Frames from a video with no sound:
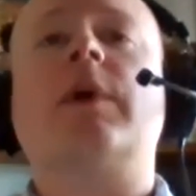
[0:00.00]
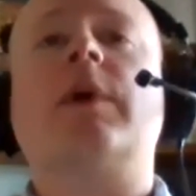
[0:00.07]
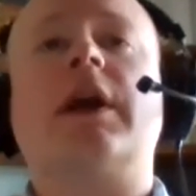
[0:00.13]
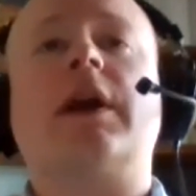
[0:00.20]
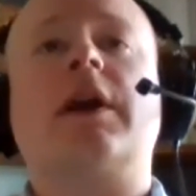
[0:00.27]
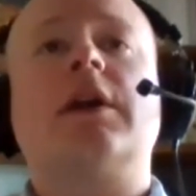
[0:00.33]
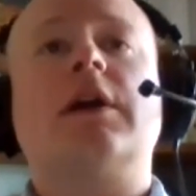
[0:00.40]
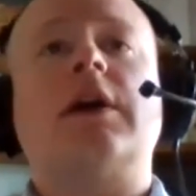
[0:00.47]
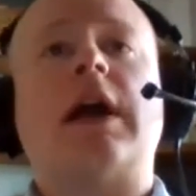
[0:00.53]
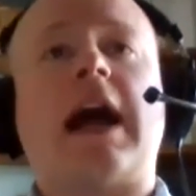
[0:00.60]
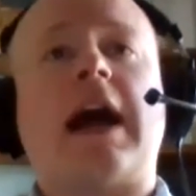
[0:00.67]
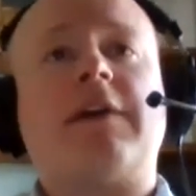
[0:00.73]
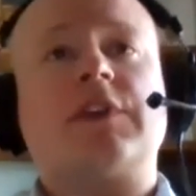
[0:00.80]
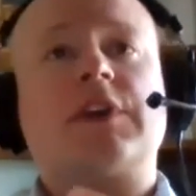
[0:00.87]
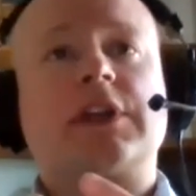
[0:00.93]
where
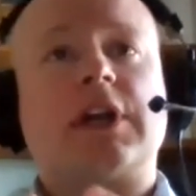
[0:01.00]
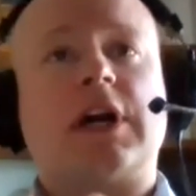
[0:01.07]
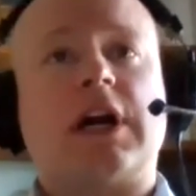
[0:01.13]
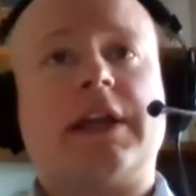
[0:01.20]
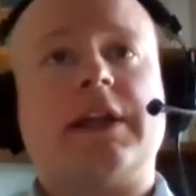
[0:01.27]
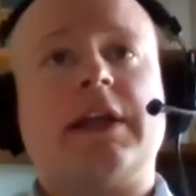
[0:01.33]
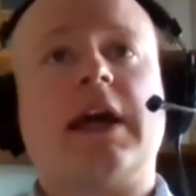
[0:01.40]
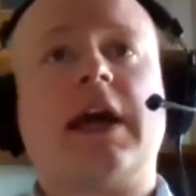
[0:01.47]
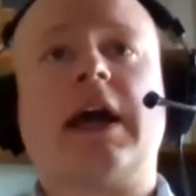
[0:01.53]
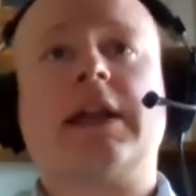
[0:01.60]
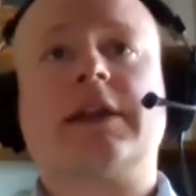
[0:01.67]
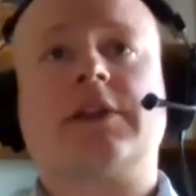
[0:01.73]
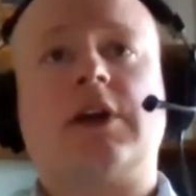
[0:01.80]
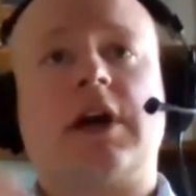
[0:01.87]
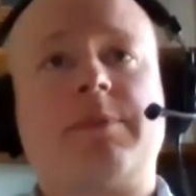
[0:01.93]
after God
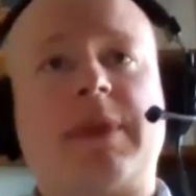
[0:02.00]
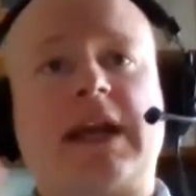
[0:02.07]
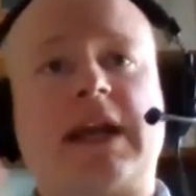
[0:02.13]
had gone